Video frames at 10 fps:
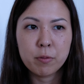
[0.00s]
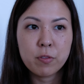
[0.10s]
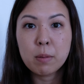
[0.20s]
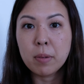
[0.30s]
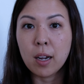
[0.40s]

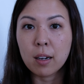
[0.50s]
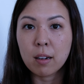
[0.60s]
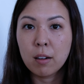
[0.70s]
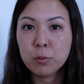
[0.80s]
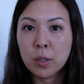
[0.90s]
feedback
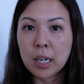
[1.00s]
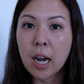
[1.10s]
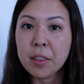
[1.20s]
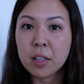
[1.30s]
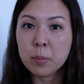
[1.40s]
on what
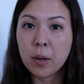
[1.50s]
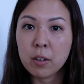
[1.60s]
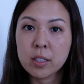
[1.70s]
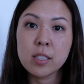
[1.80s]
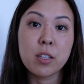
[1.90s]
I think
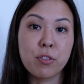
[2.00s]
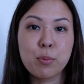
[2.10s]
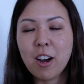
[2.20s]
about these different